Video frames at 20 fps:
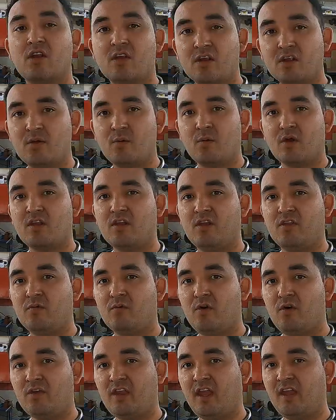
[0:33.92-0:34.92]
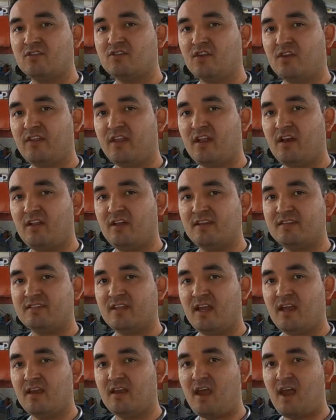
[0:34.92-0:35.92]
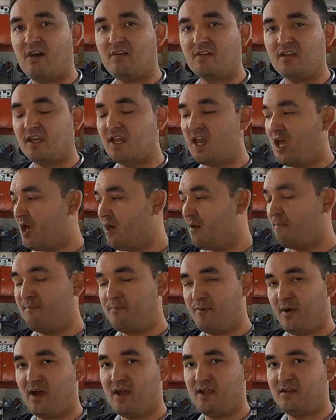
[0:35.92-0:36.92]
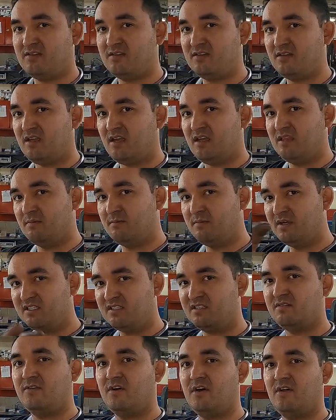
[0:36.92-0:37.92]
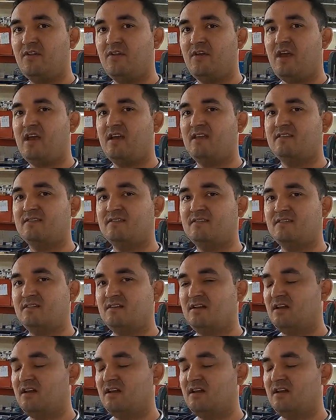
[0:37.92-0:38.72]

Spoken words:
currently working on the roll cage on the LSA Audi, but in the midst of all of that,